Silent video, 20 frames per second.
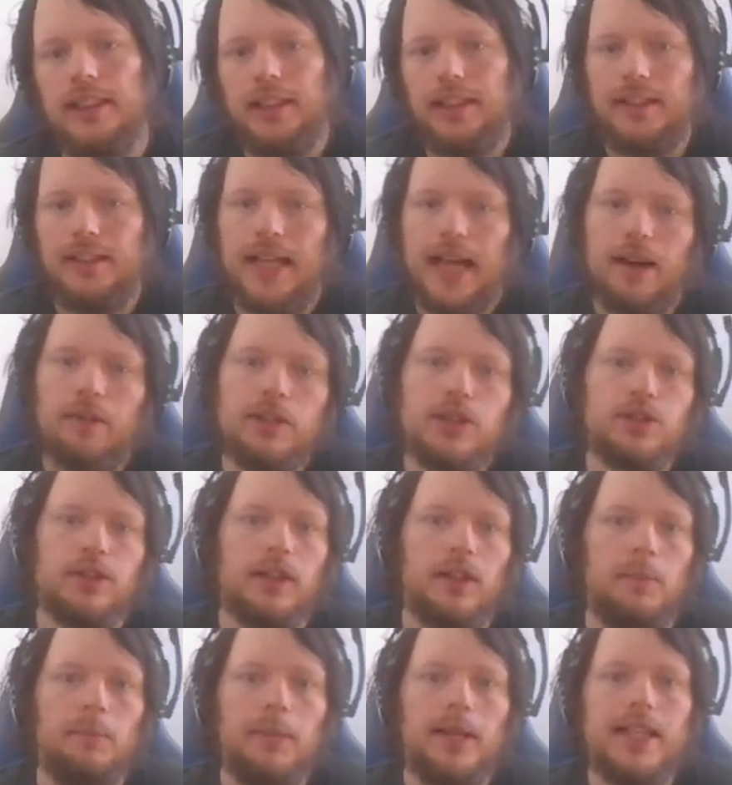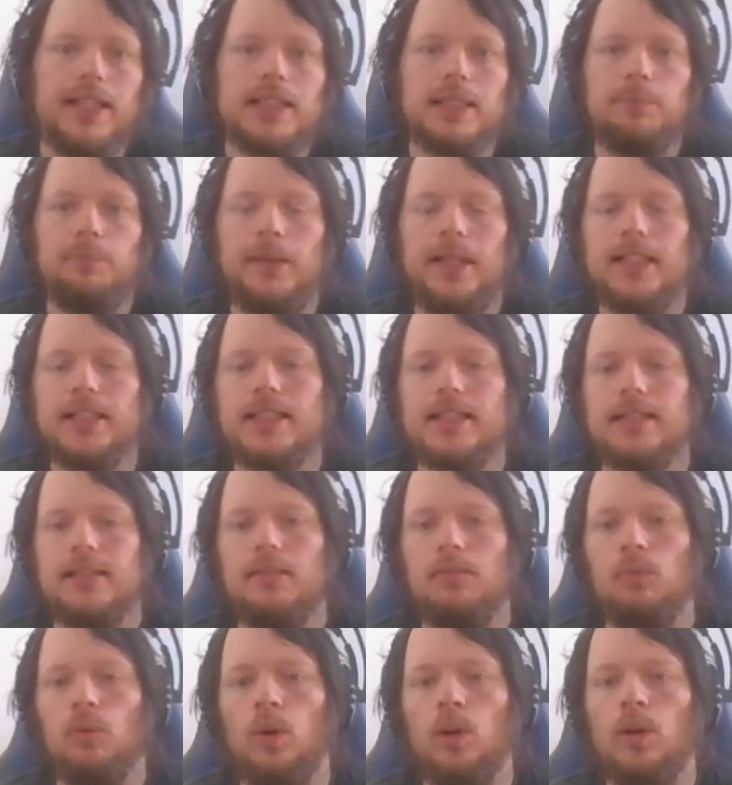Now we trigger Beast.
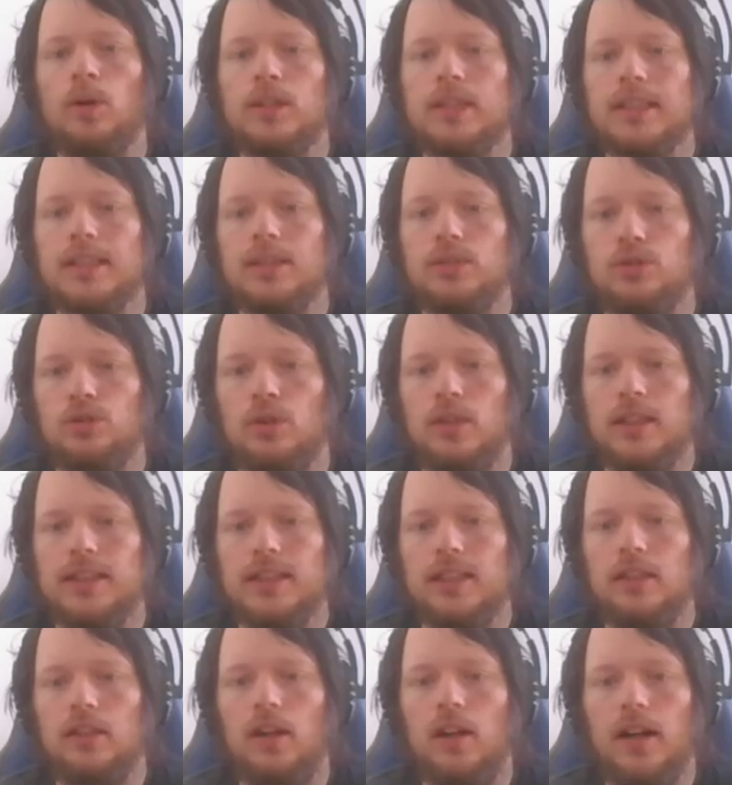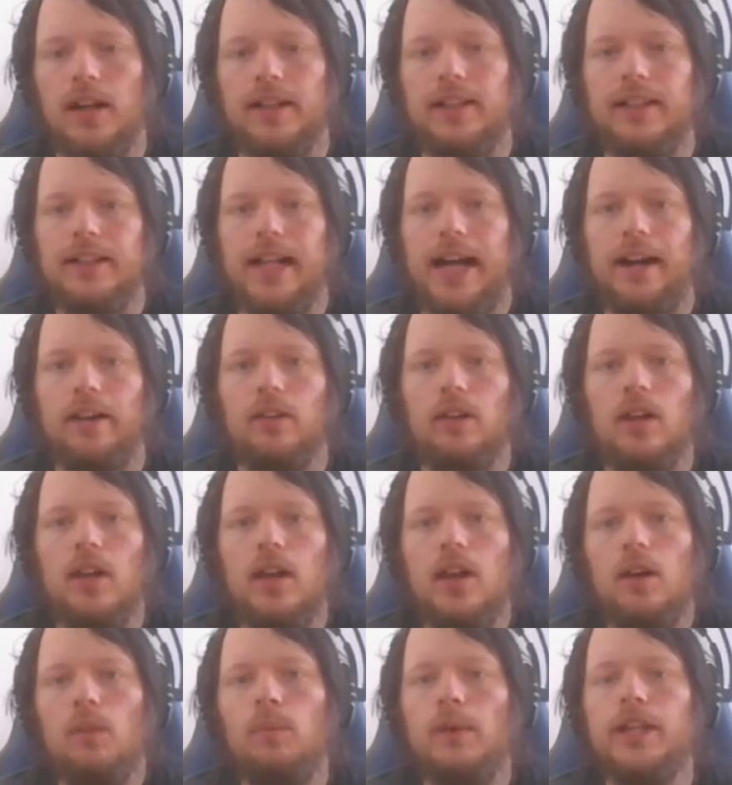Beast will draw us a card. Now,
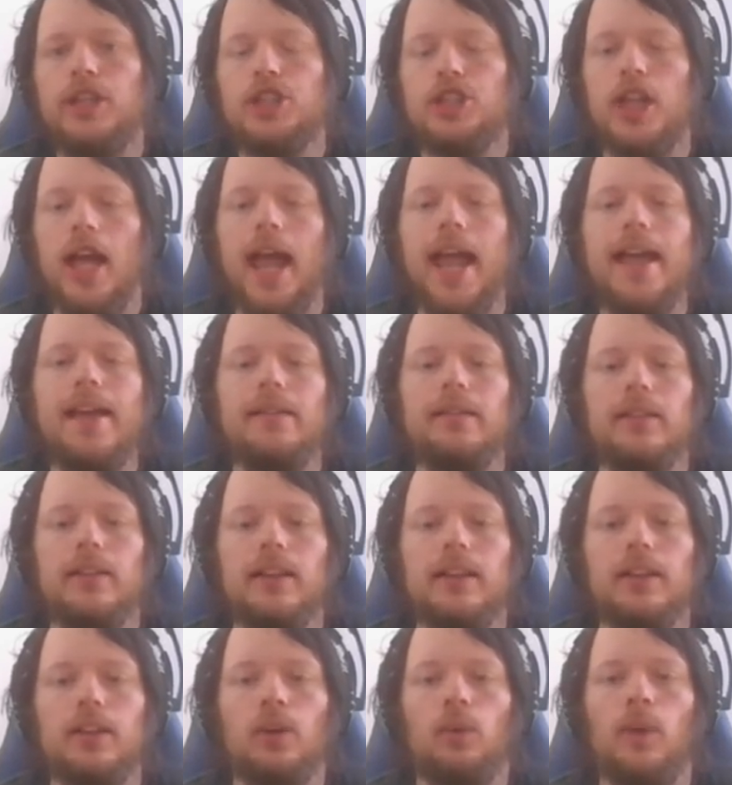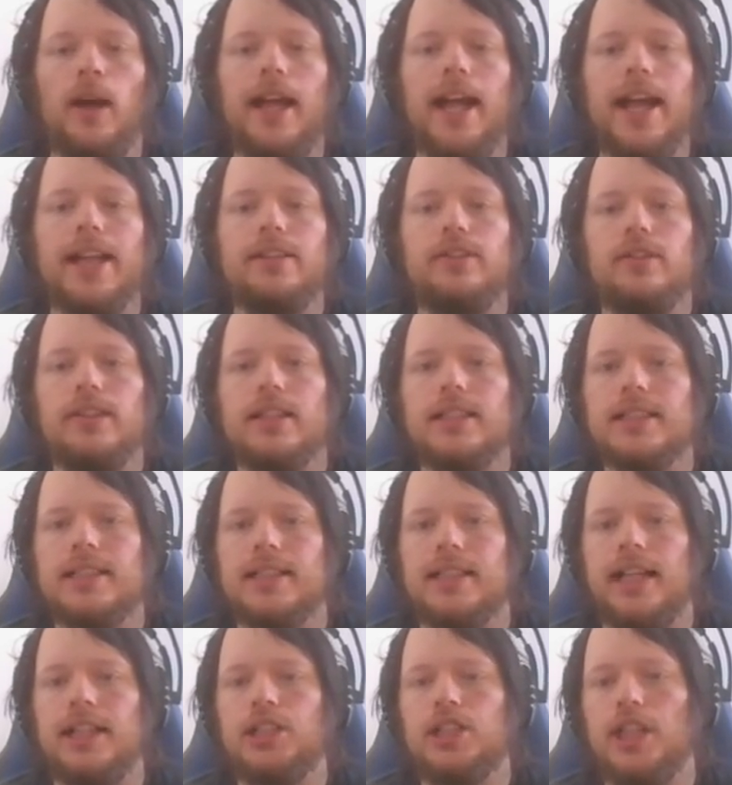we chain... The way I do this
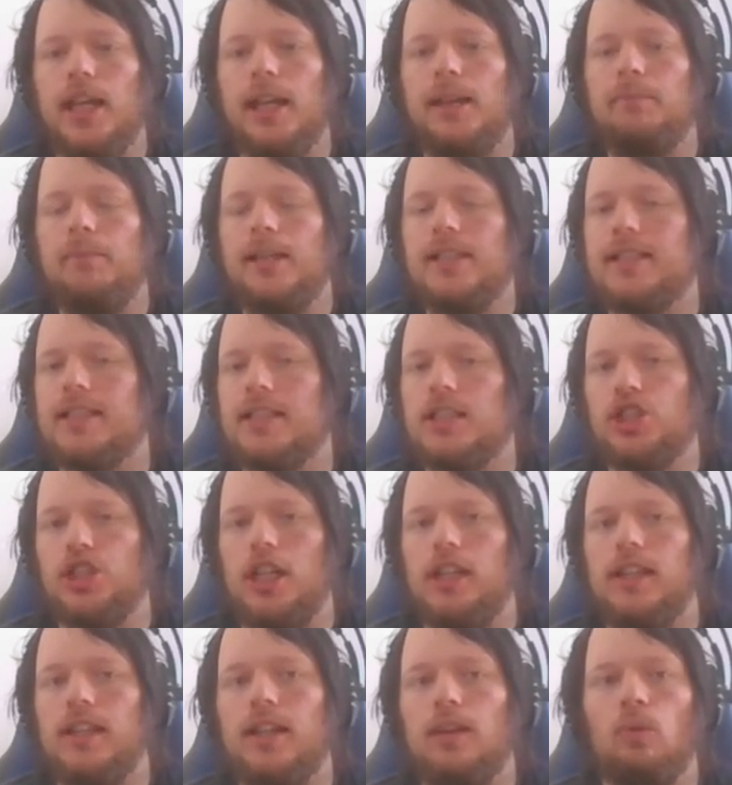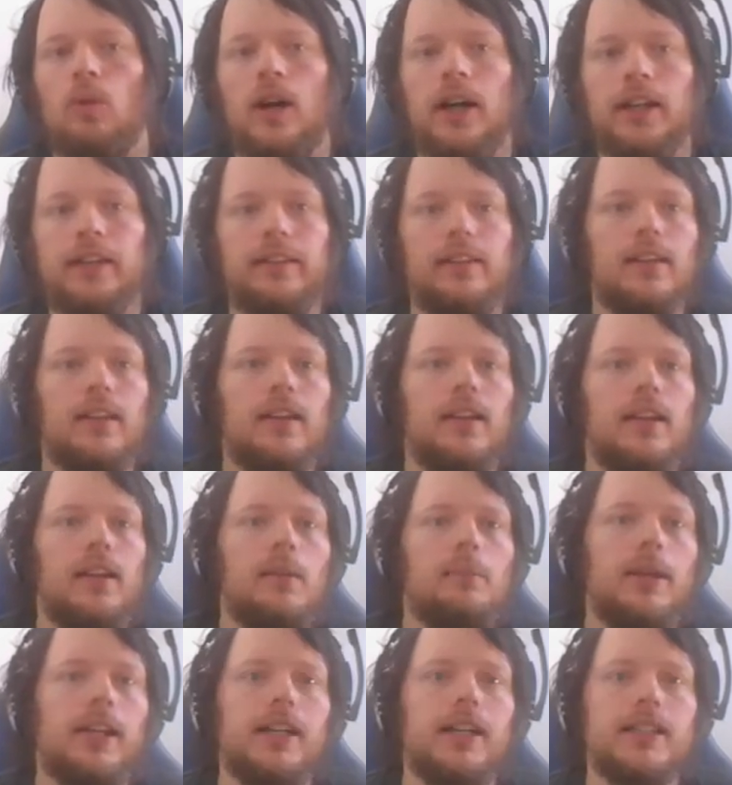is I chain Beast as chain link 1.
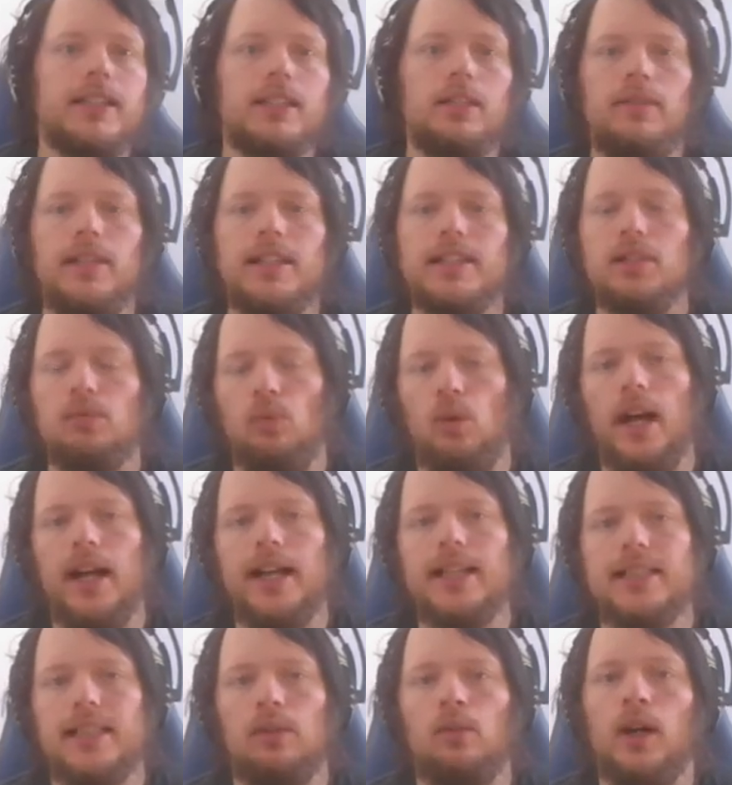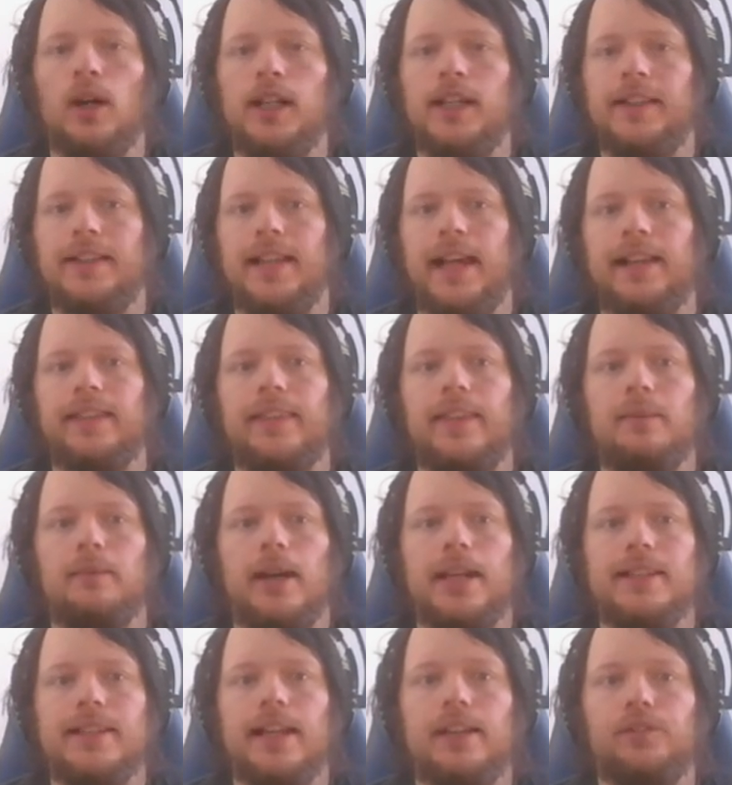Because the reason why is I want to deck in
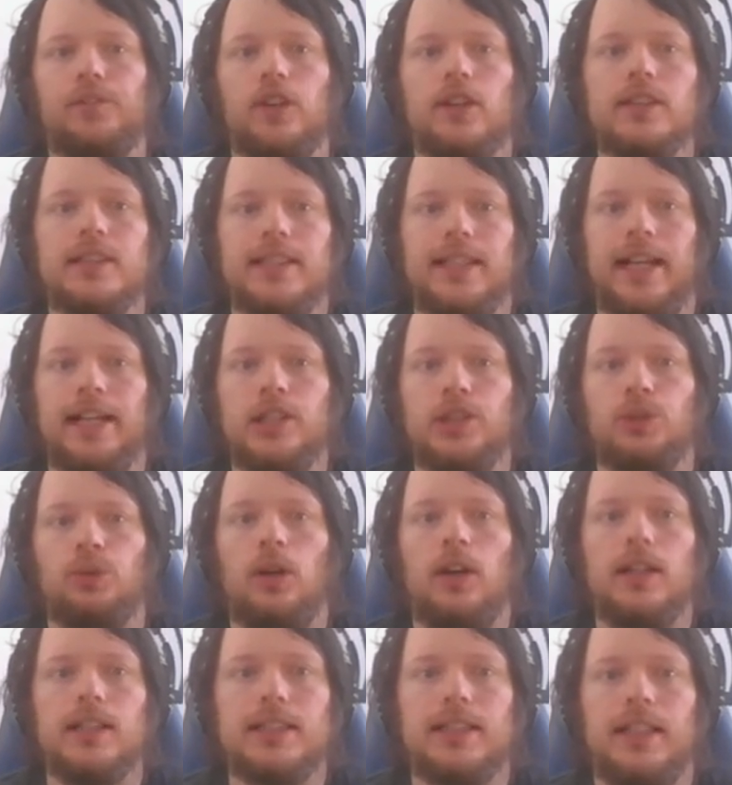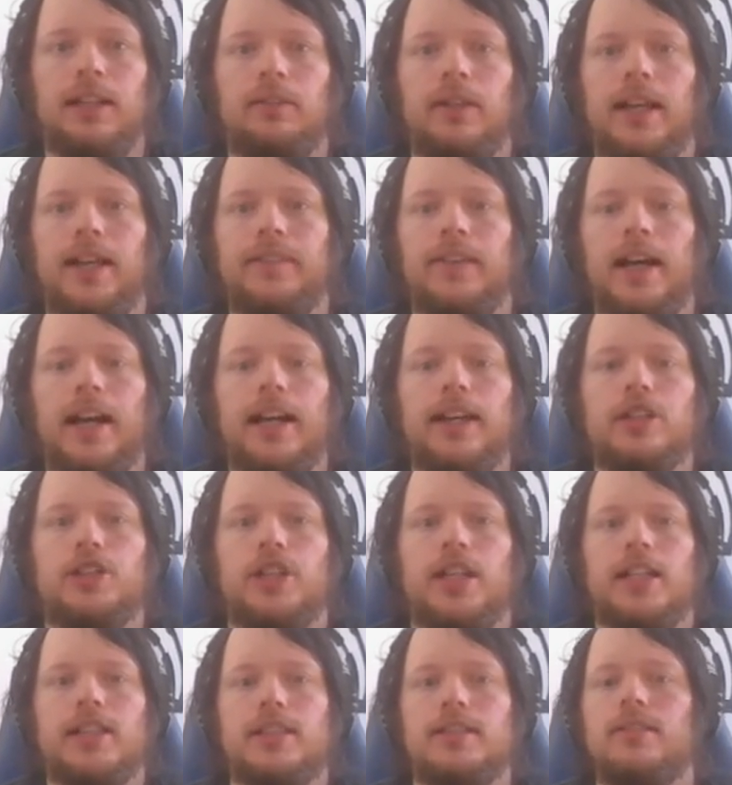my deck first, then draw. So that way I have the higher
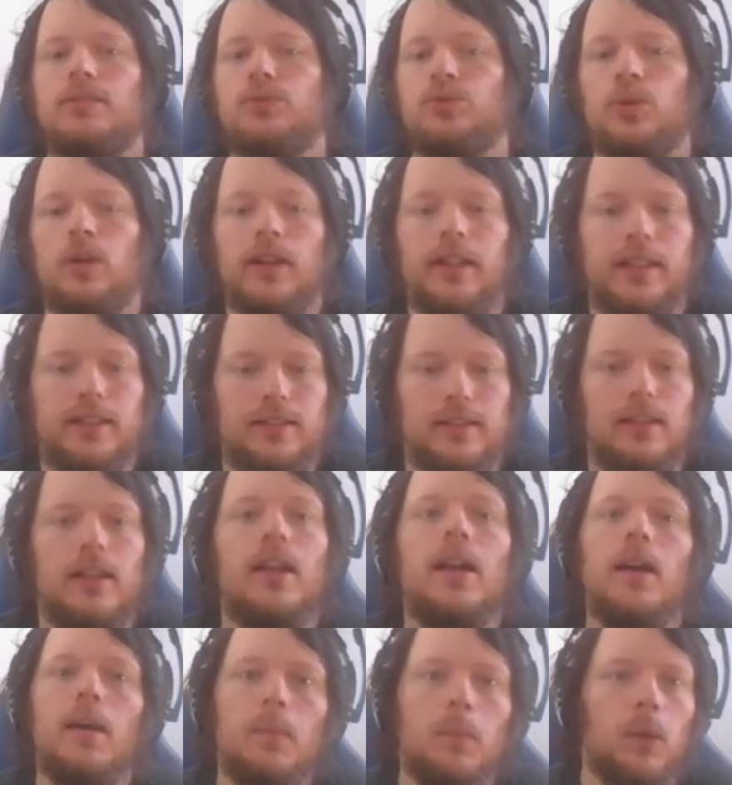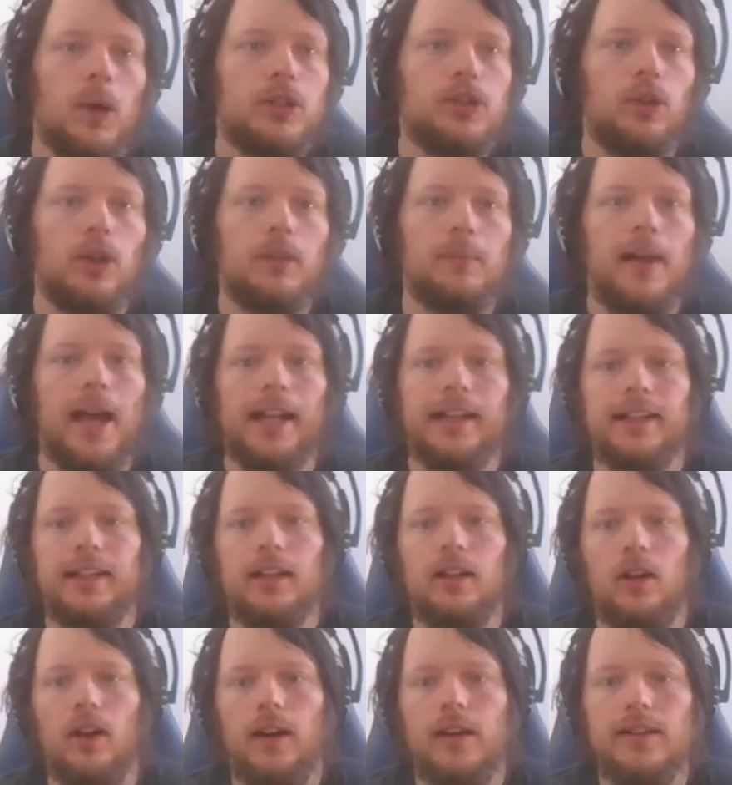chances of drawing into more
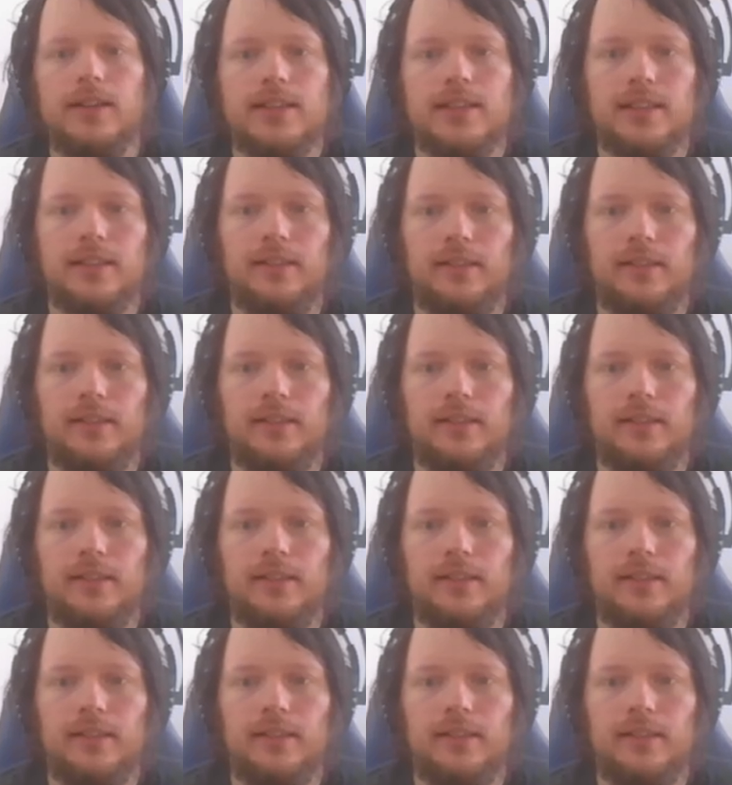Dogmatika cards.